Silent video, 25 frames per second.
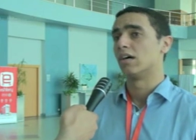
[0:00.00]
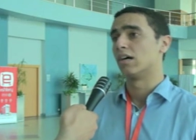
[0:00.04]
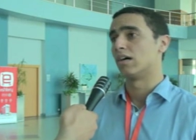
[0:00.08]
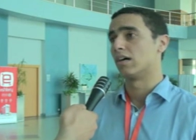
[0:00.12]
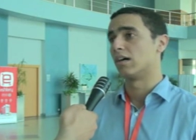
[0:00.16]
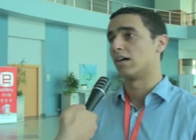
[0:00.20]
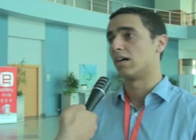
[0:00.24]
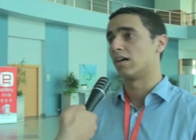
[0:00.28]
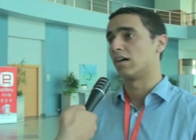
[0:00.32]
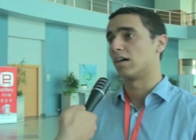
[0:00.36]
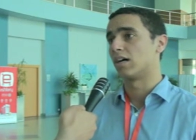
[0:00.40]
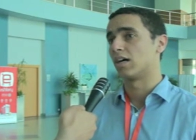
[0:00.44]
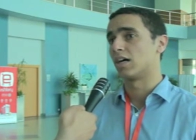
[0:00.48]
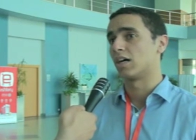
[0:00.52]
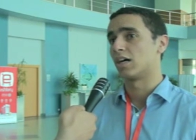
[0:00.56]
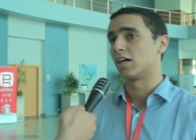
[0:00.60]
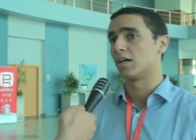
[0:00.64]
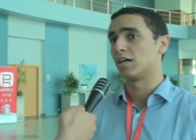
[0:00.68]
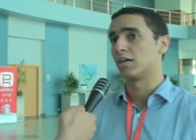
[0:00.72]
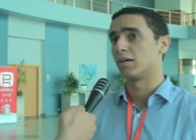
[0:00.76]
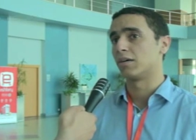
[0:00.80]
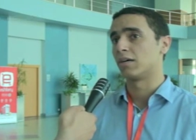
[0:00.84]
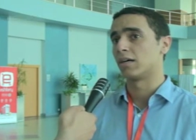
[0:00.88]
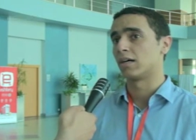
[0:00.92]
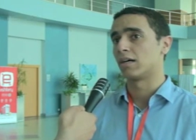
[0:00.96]

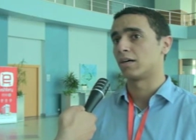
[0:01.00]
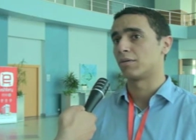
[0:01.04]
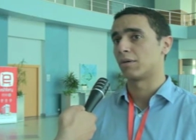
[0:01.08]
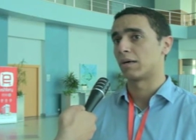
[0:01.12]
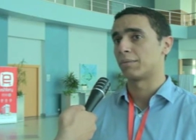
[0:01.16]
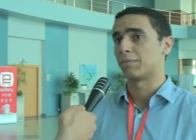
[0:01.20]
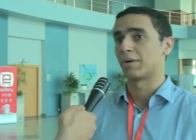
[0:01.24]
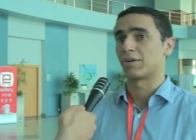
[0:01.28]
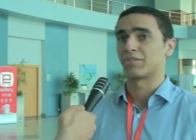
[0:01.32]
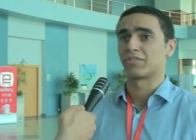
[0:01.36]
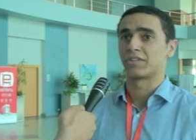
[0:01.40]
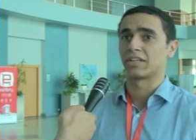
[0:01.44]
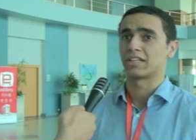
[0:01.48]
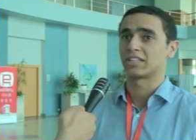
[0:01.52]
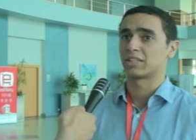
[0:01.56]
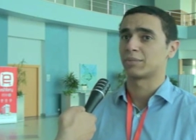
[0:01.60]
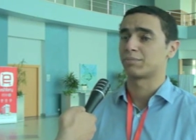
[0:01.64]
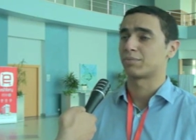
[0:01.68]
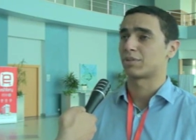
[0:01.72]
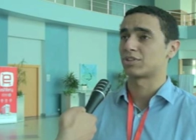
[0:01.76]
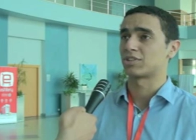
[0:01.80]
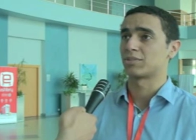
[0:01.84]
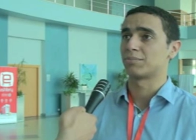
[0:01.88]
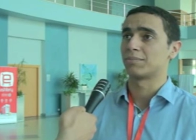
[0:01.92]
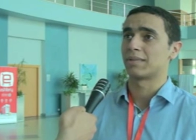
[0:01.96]
Uh, about the
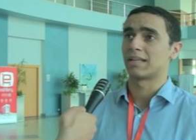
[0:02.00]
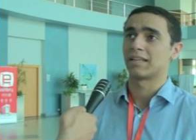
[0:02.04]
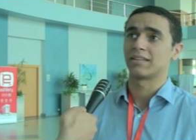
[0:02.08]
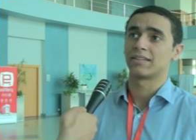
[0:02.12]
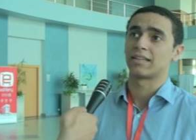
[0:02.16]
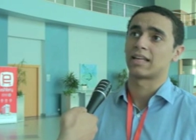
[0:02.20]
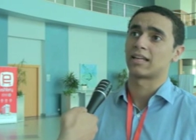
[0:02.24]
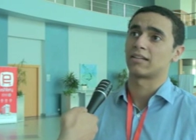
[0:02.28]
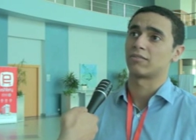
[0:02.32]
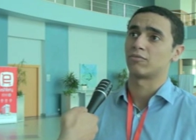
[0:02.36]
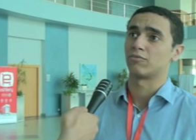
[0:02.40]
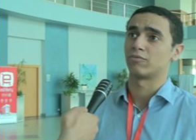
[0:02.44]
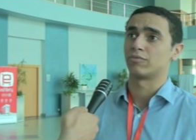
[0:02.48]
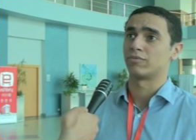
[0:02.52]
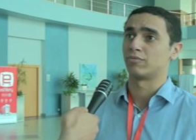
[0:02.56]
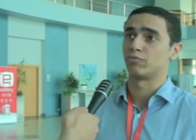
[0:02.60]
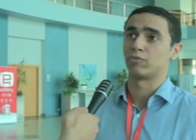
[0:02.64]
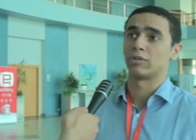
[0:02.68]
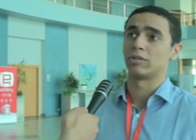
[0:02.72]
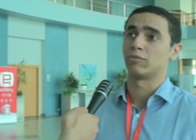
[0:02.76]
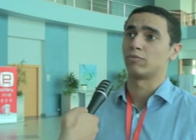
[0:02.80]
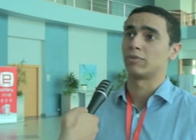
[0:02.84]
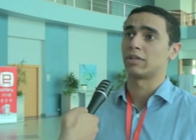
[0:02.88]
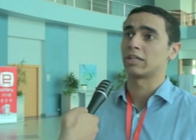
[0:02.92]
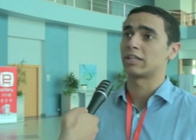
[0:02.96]
expression blend, that
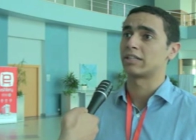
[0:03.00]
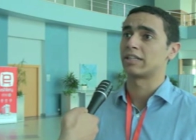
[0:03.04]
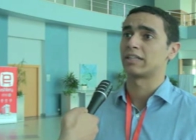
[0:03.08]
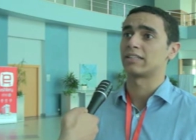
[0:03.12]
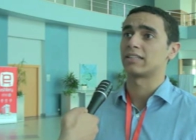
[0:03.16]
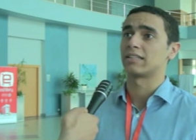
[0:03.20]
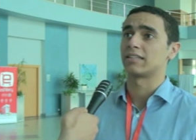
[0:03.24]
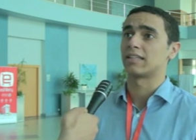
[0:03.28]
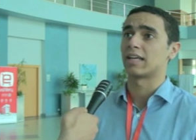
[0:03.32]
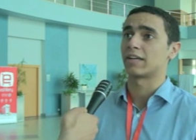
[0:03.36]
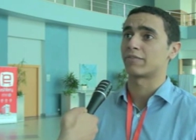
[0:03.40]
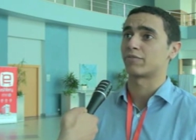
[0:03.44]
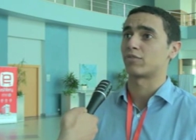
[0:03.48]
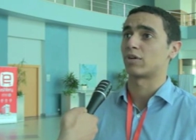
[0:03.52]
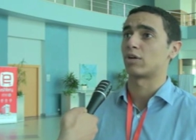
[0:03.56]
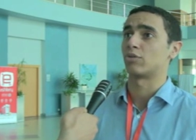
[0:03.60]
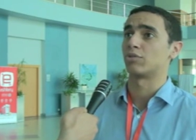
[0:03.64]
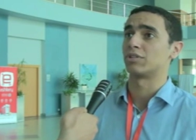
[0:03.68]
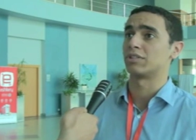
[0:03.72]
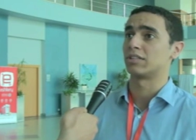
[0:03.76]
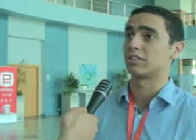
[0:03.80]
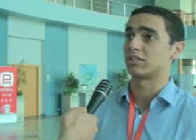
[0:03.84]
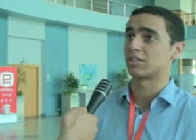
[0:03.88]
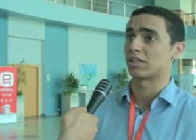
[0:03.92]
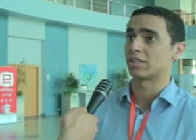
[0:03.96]
we, we created that for
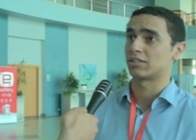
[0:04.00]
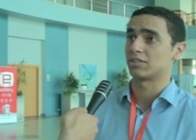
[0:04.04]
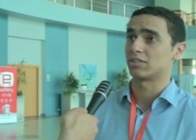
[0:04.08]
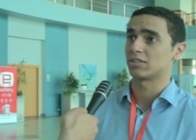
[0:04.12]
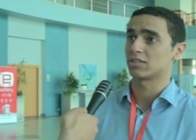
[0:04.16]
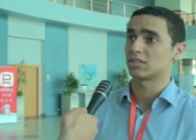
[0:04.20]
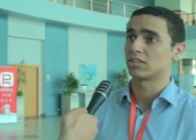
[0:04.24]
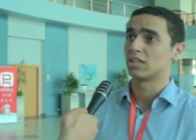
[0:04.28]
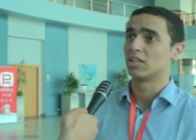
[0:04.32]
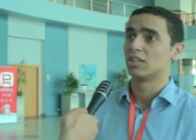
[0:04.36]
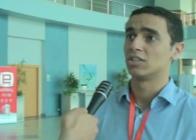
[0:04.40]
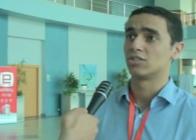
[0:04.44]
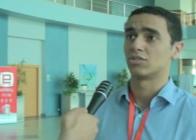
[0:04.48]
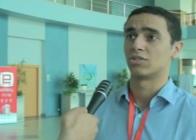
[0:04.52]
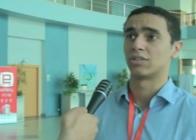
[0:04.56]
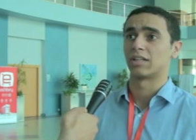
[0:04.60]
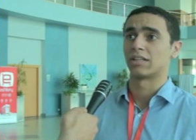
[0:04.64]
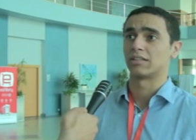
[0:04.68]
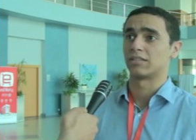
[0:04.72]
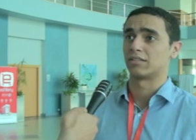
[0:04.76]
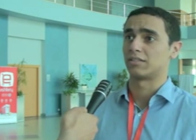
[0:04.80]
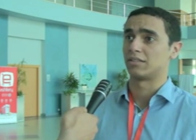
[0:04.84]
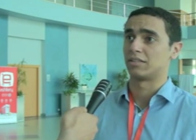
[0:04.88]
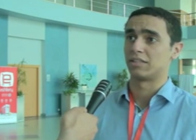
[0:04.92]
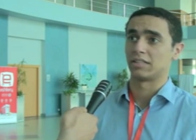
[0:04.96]
our designers so
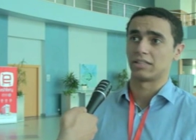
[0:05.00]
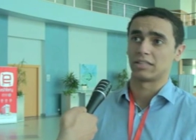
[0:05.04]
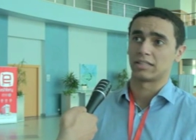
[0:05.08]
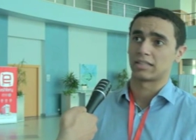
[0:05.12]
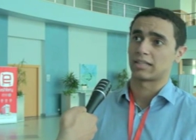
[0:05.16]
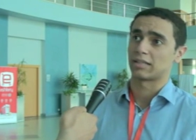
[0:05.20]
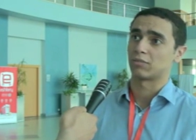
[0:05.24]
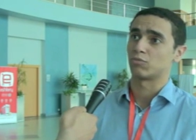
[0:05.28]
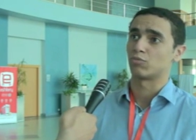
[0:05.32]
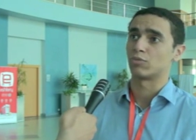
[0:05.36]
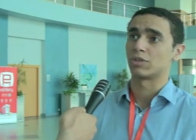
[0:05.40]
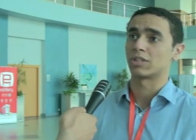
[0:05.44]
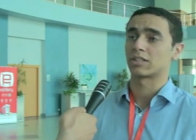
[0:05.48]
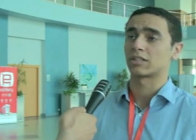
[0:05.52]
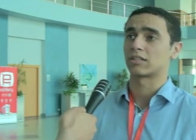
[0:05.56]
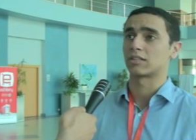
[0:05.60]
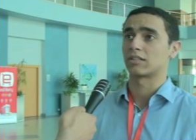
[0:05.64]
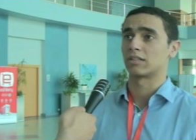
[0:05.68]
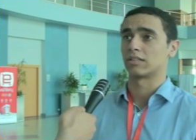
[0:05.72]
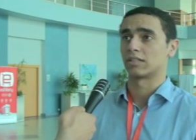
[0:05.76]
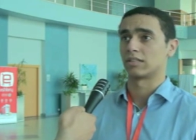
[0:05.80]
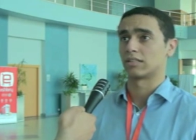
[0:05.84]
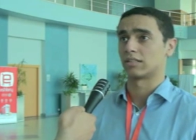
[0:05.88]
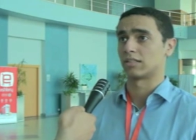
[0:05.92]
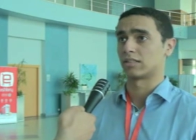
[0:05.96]
that they can
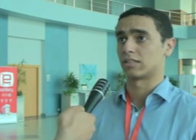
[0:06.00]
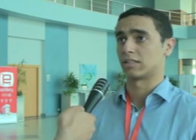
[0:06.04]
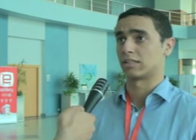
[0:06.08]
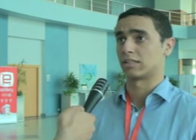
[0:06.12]
work uh,